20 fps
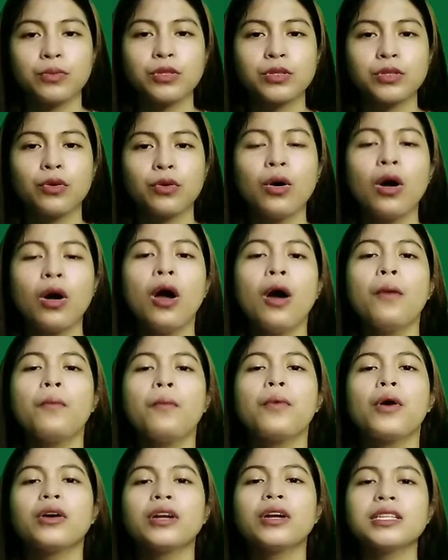So,
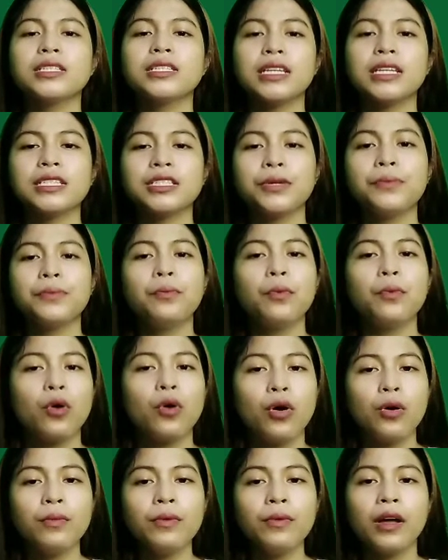Boris
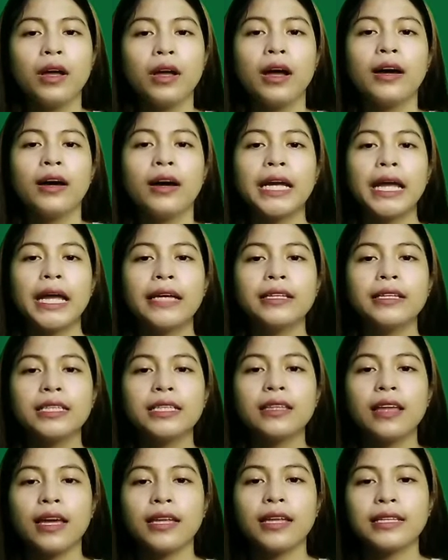Ichimbaum,
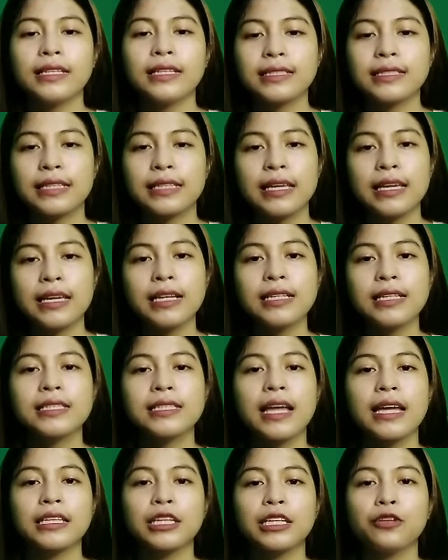
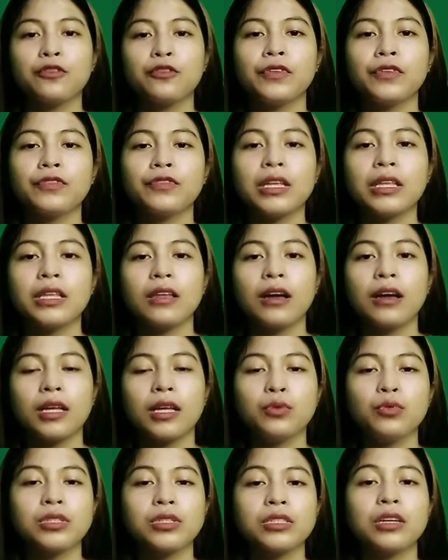
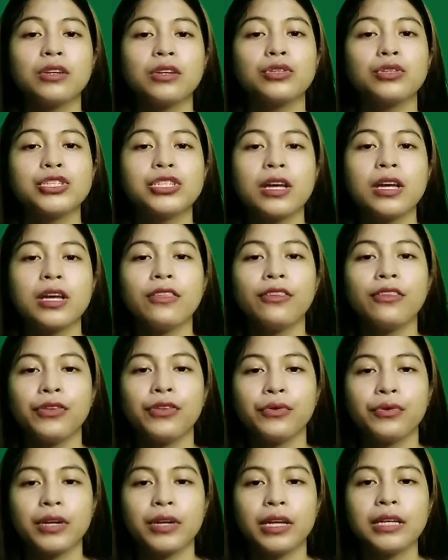1886-1959, was a Russian
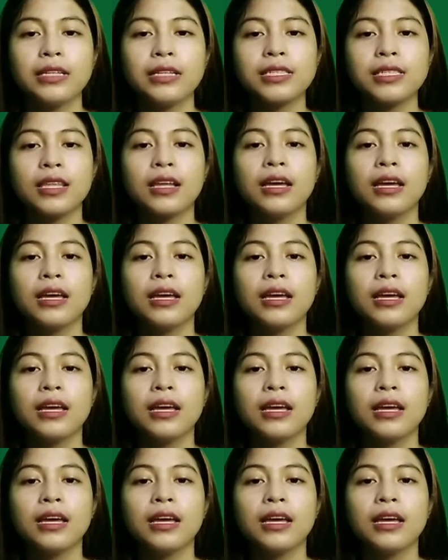theorist.